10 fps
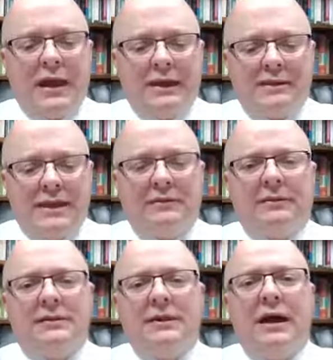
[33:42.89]
and
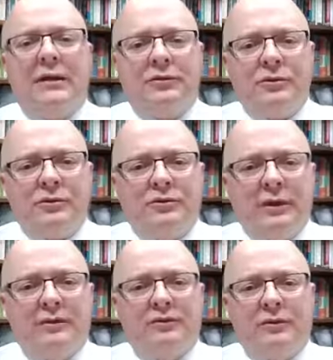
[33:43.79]
takes the time to
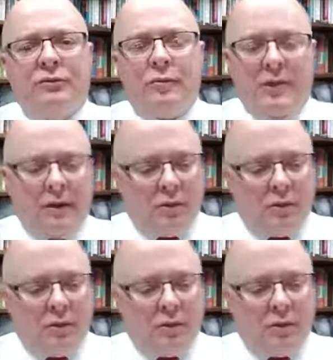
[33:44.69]
address this woman.